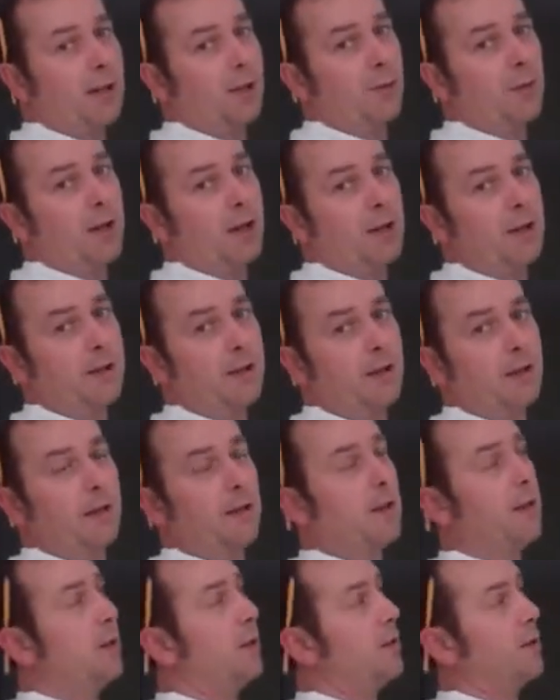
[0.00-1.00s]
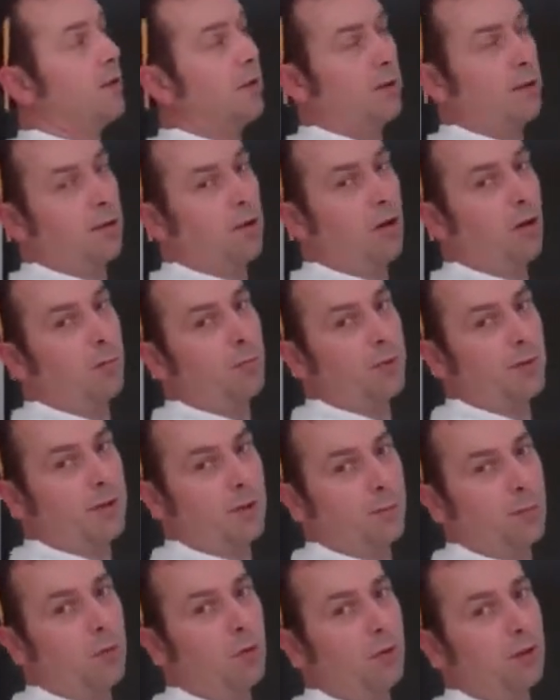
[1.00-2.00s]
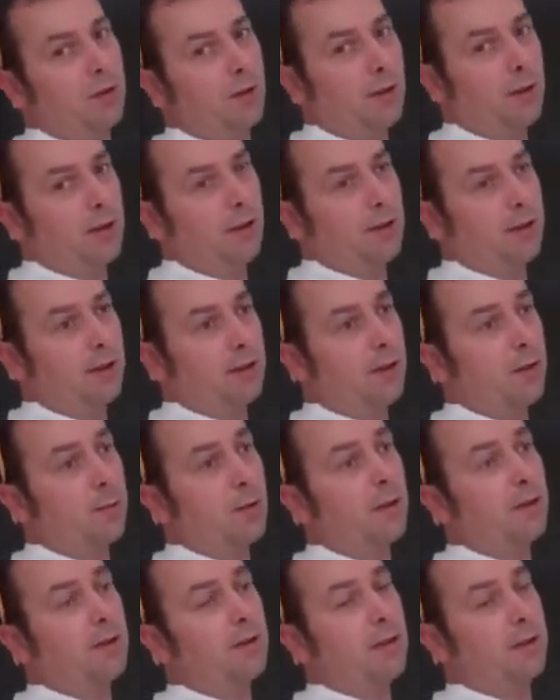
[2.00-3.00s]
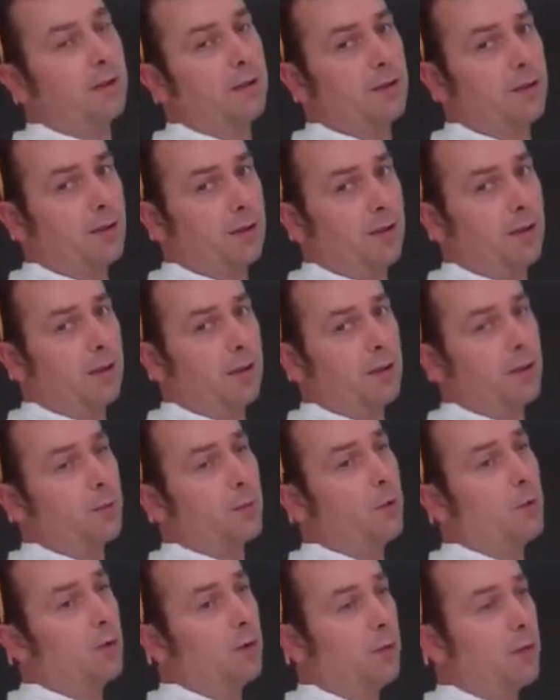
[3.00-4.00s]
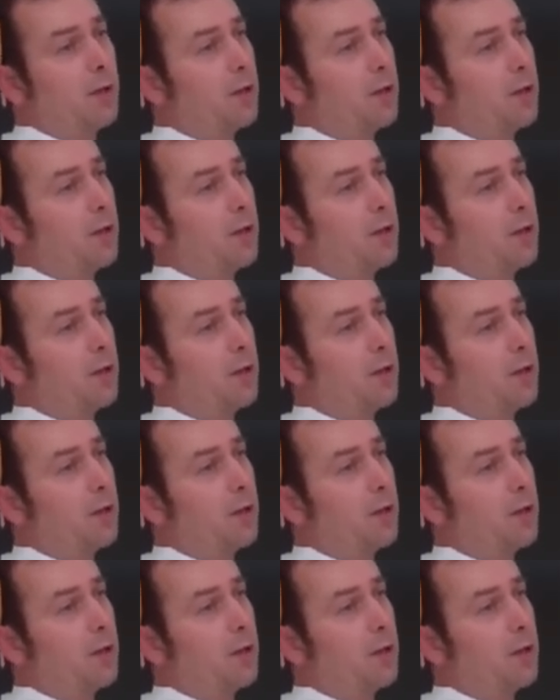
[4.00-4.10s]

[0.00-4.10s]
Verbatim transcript: anyway, so the top is more than likely going to be the slightly smaller